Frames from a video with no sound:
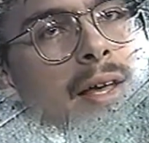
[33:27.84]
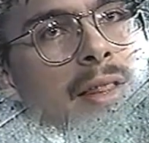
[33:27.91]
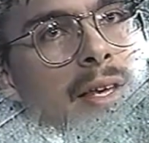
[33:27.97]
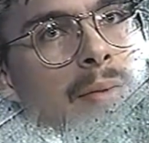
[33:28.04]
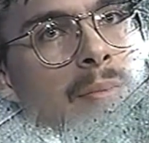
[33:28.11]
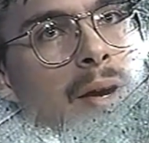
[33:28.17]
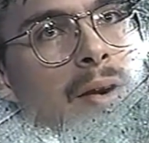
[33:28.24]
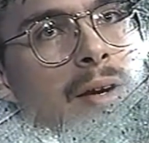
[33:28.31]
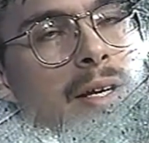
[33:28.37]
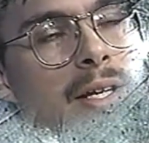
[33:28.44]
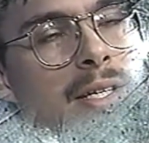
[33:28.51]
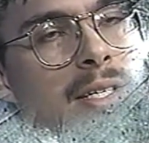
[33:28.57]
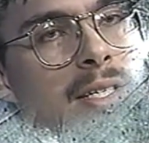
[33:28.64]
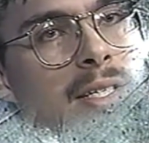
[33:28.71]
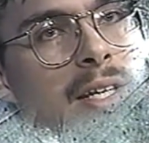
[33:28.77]
way, the
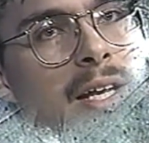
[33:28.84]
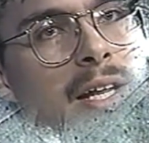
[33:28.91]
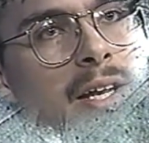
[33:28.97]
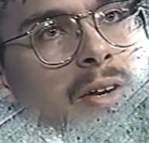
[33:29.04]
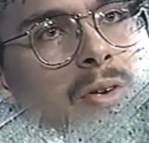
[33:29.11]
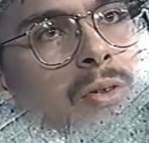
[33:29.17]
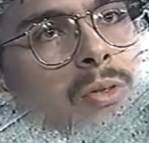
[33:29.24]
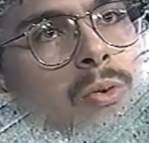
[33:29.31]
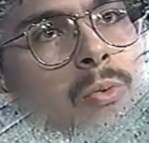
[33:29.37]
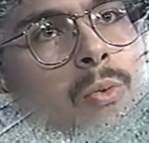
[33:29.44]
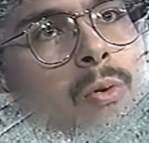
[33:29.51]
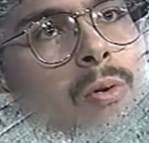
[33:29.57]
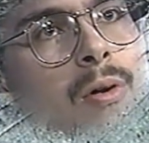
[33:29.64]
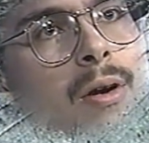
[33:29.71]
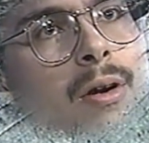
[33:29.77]
Americans did enter the
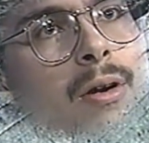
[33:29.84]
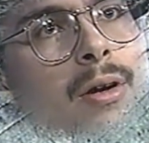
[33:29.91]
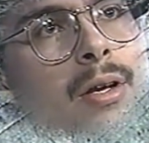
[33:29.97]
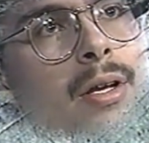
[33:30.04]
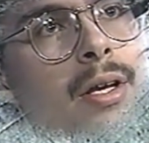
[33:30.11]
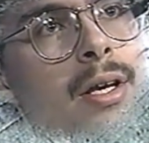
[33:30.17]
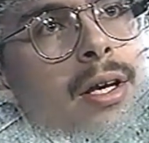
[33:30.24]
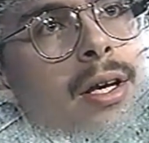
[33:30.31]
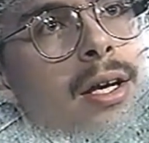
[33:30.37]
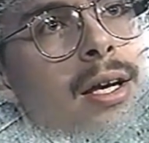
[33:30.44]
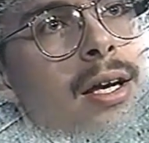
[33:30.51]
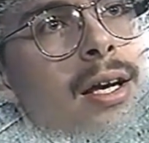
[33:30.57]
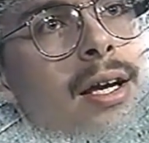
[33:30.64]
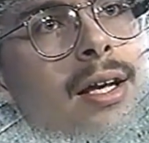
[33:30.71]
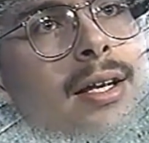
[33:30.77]
war
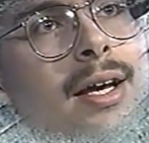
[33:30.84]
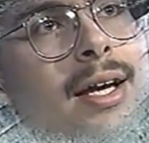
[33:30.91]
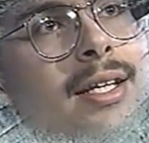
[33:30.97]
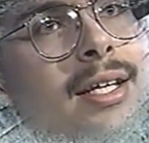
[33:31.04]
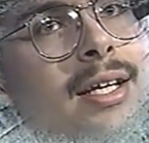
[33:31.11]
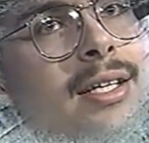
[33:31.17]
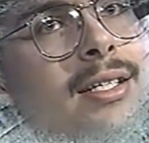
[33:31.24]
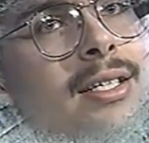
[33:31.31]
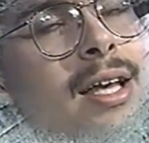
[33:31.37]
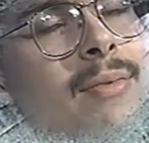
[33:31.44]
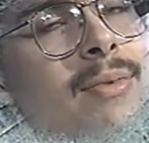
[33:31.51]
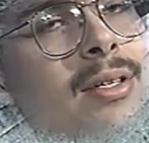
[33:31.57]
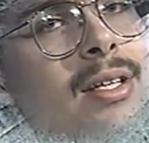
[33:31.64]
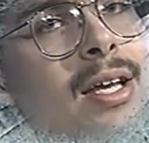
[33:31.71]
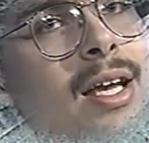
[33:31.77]
in
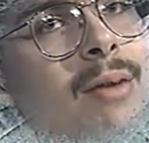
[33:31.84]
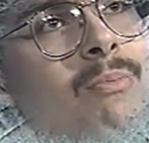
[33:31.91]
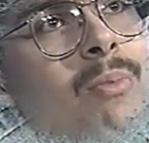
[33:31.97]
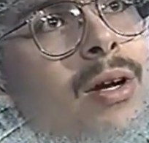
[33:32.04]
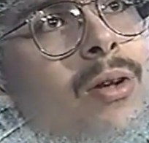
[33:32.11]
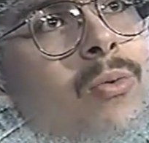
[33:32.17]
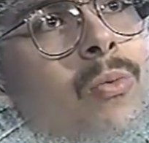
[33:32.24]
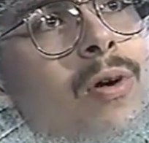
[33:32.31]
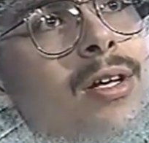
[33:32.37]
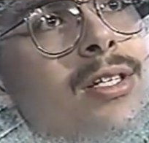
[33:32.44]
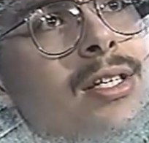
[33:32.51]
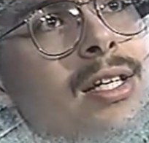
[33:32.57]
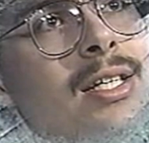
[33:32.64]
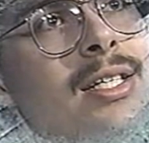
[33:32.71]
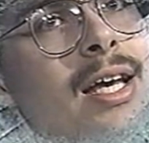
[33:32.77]
1917, but it
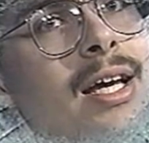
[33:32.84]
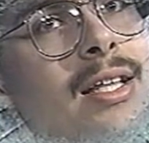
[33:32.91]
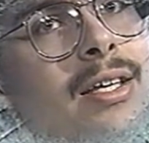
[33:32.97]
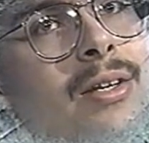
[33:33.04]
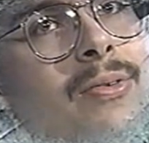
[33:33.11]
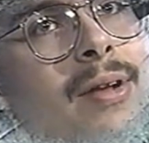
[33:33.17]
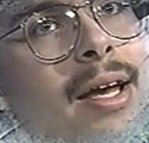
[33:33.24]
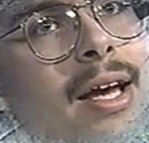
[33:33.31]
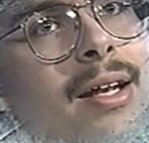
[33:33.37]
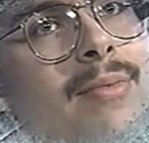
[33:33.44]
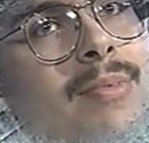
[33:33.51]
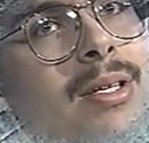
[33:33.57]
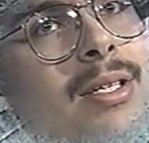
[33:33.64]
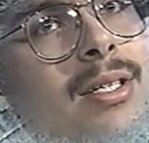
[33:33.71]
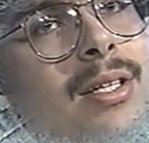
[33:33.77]
wasn't exactly
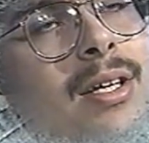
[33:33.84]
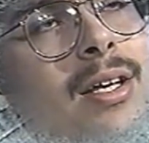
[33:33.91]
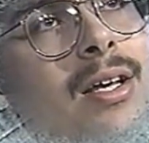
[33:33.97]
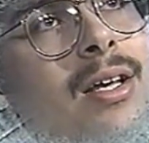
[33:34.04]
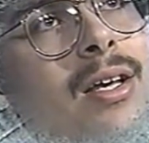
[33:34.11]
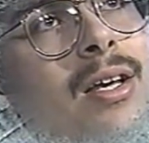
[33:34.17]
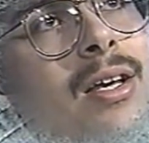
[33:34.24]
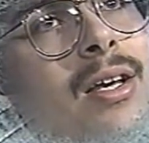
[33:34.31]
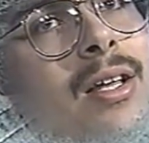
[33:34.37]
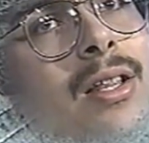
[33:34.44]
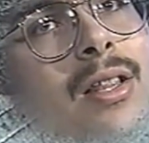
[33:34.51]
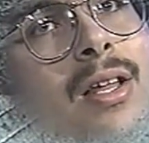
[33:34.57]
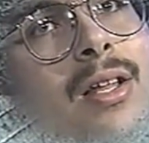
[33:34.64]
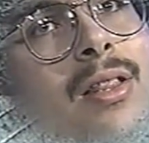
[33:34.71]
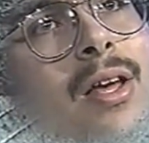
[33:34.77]
unanimous.
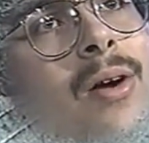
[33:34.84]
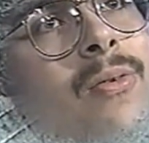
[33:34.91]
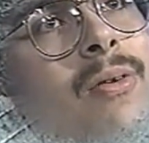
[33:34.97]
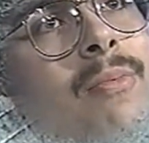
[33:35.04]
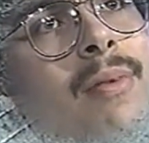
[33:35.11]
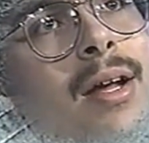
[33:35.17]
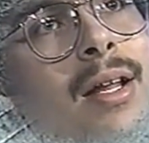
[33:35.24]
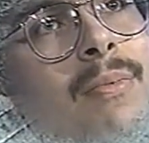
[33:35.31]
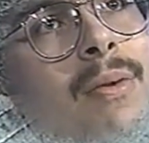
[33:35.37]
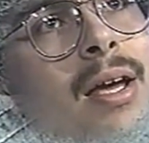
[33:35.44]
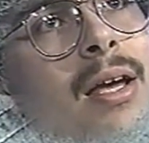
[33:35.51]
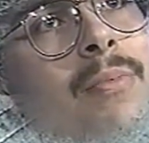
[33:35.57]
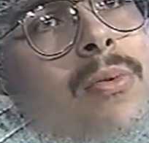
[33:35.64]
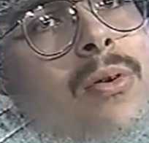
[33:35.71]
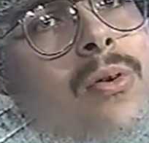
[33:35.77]
There were many
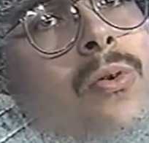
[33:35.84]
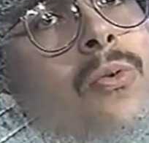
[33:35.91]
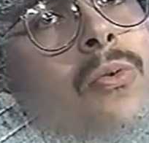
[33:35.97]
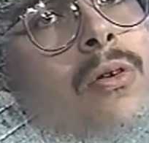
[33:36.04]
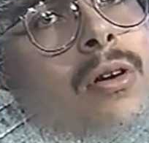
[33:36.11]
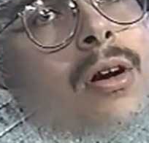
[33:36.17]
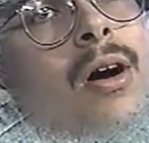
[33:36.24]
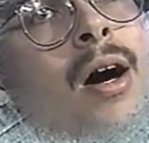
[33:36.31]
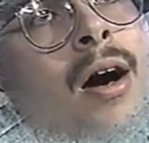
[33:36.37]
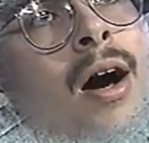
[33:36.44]
people who were